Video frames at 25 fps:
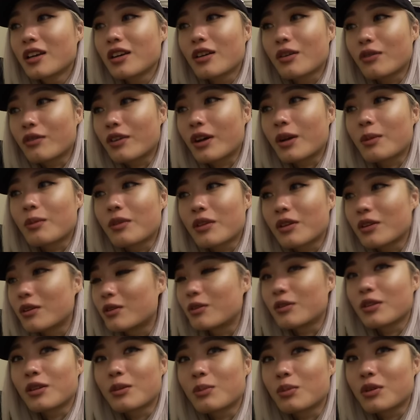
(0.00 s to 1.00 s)
if I'm the
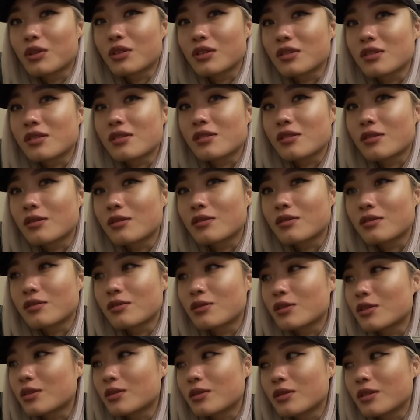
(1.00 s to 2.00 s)
only person who
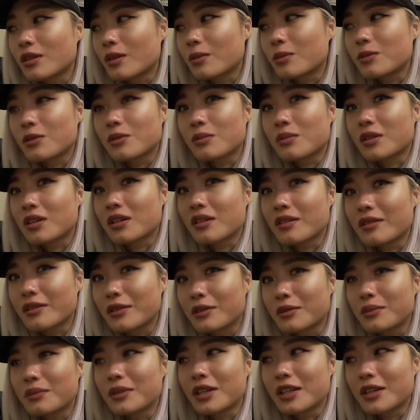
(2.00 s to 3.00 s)
shows up to my
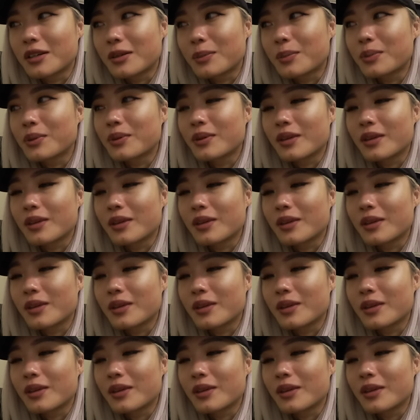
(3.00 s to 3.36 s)
own meetup.